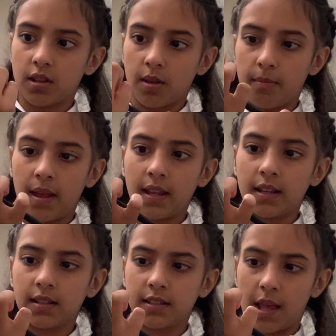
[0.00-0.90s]
the
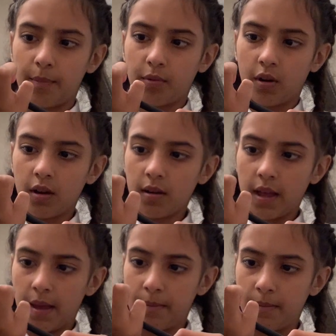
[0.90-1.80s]
Make Zebra
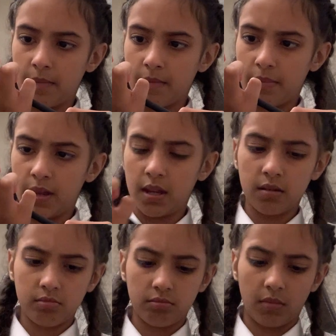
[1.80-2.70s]
MP.
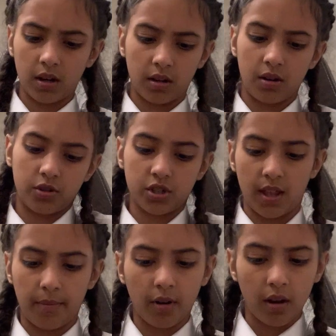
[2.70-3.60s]
I don't know, just
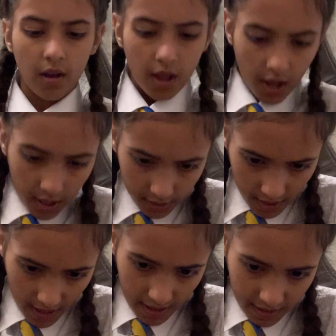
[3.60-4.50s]
Zebra. And
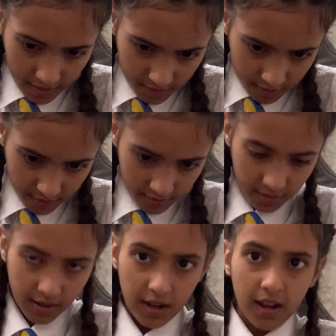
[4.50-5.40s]
then
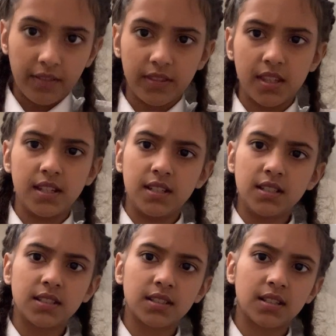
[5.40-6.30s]

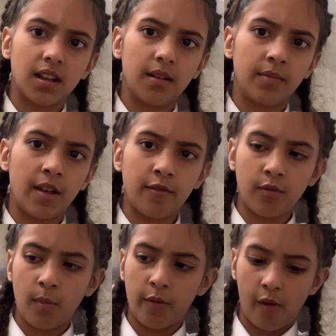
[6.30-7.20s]
these, um, they're
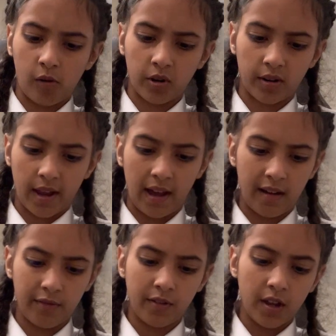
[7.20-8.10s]
from my folder I
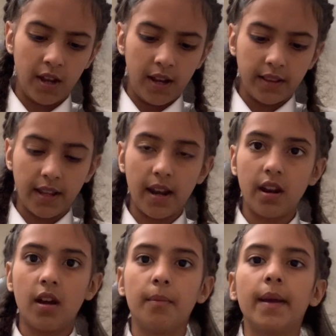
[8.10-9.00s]
have. Then
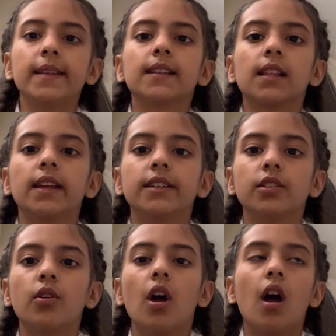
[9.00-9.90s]
um, basically, so